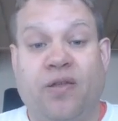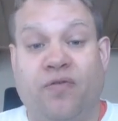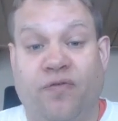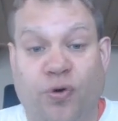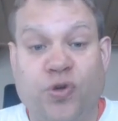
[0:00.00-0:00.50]

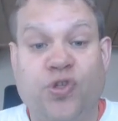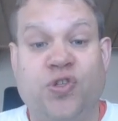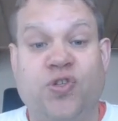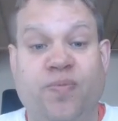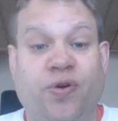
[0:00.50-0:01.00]

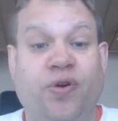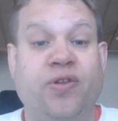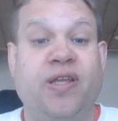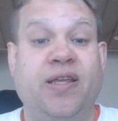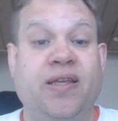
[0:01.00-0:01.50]
versus
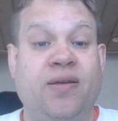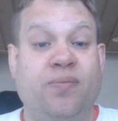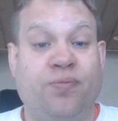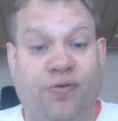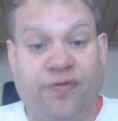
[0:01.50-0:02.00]
merely
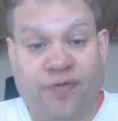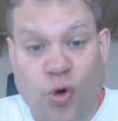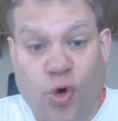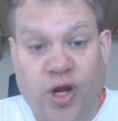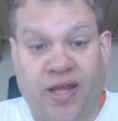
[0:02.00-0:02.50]

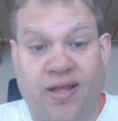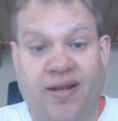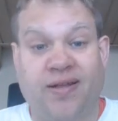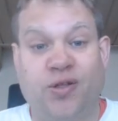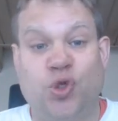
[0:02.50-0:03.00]
preferring it
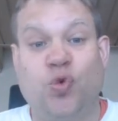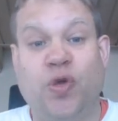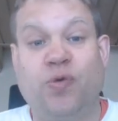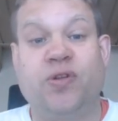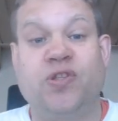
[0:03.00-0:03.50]
and
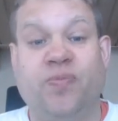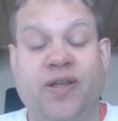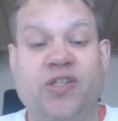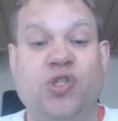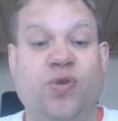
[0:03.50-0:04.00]
doing one's
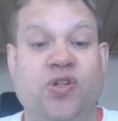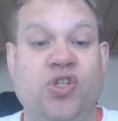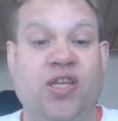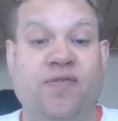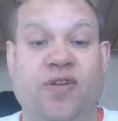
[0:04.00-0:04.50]
best to
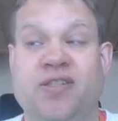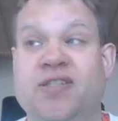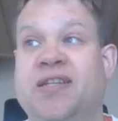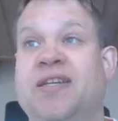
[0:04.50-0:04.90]
achieve it.